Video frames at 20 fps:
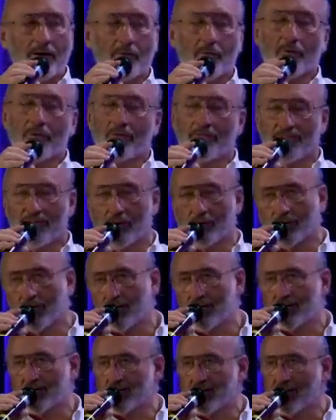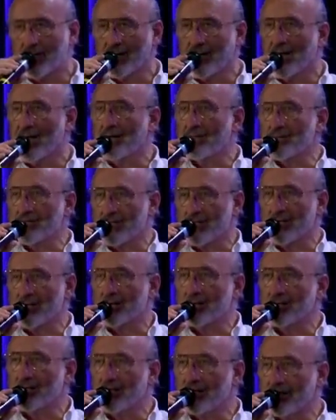Mary were the folkies, and I was a
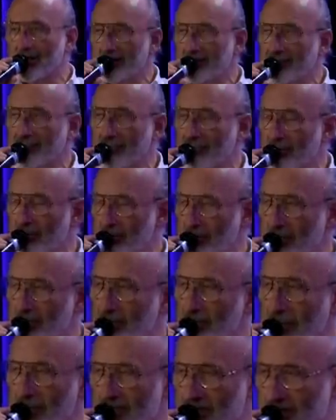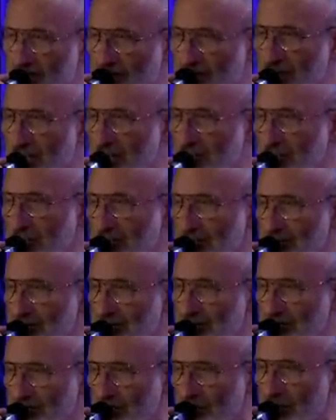young kid from the Midwest who came
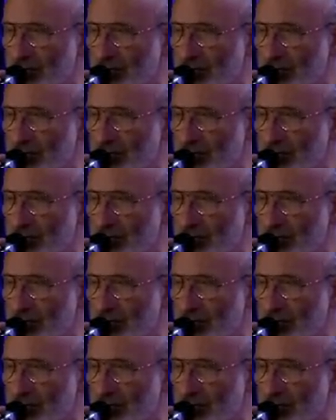into